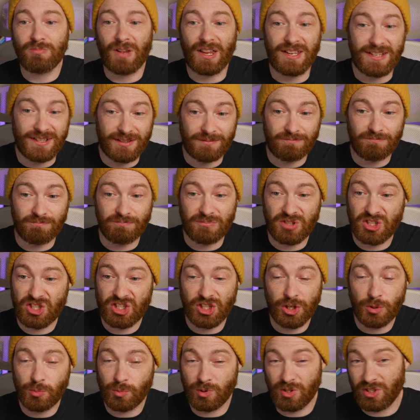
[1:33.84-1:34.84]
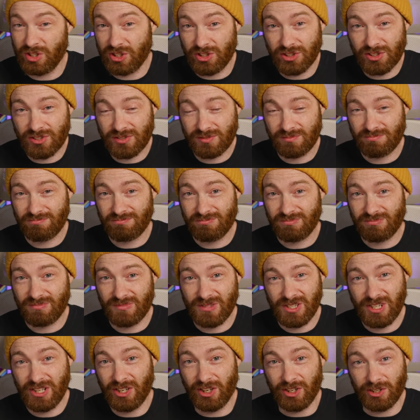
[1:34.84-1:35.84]
like, shoot, you just,
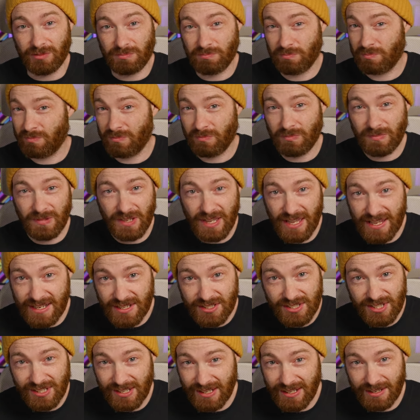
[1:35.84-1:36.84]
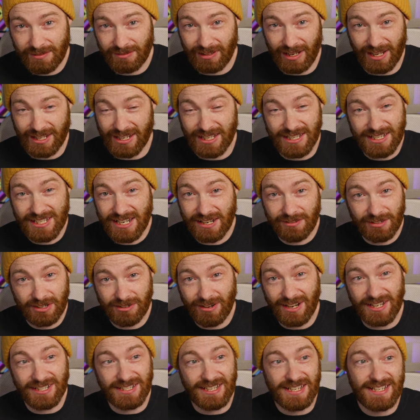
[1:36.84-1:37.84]
you know, interior
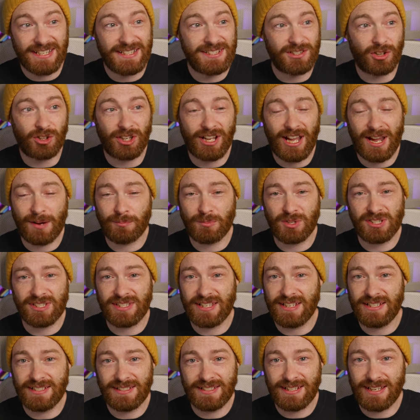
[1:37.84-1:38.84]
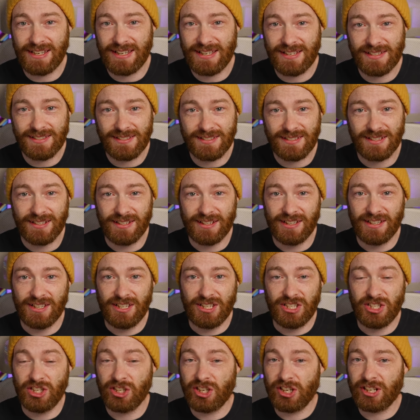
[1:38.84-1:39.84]
NDs on cameras these days,
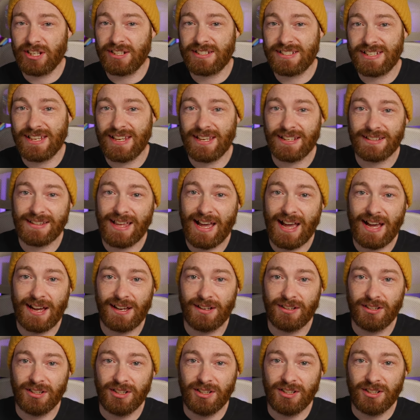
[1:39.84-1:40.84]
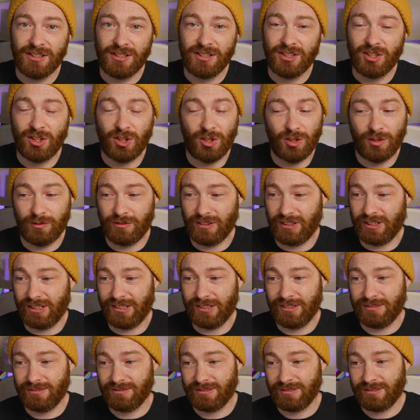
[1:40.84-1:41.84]
you're gonna take that
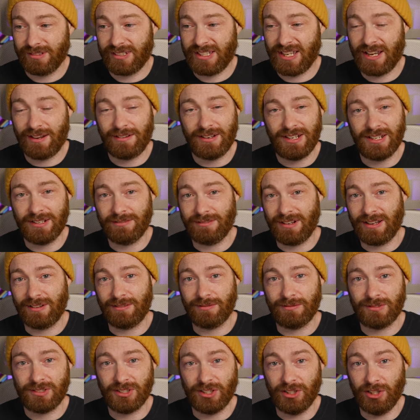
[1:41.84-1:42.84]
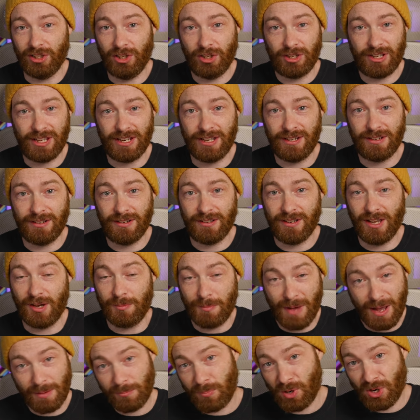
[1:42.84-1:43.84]
over carrying around and lugging a
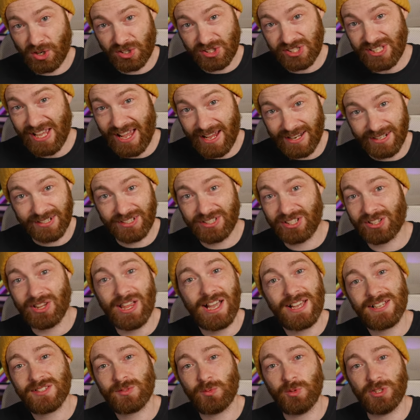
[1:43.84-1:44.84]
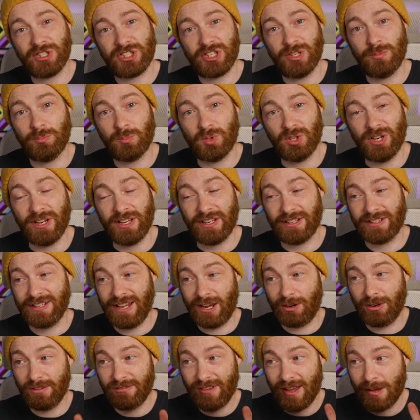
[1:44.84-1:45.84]
matte box and glass, which can break.
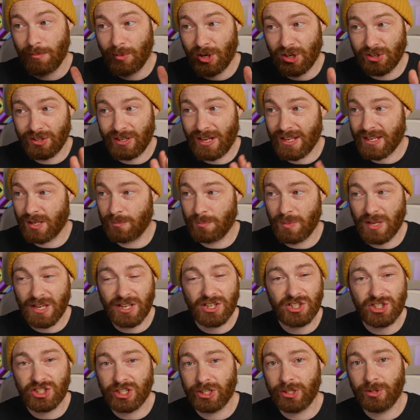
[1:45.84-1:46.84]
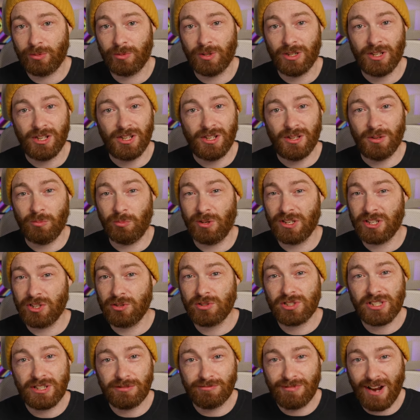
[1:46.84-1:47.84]
Now, if I'm on like a bigger shoot, we're
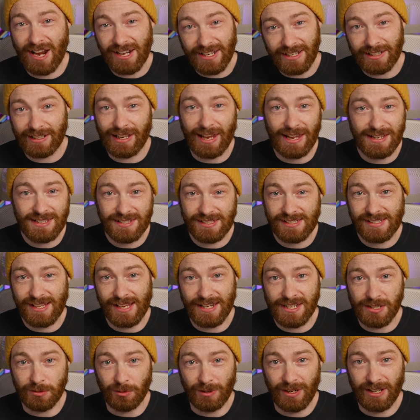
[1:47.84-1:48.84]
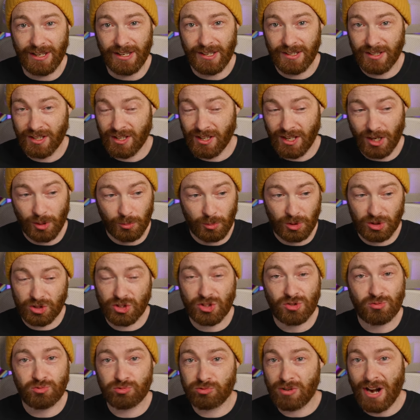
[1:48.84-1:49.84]
usually renting lenses anyway, and we'll just